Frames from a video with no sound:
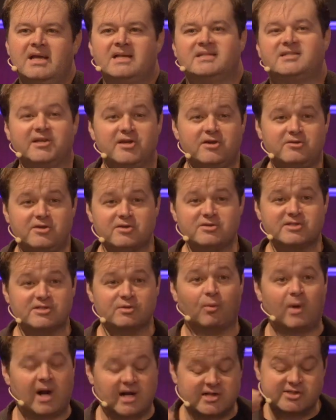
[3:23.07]
See, you used to
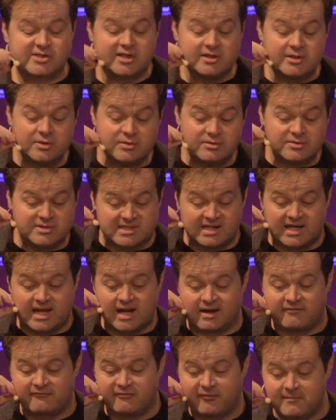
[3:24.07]
watch the news to
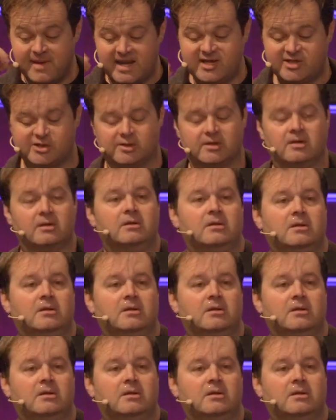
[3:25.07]
get information.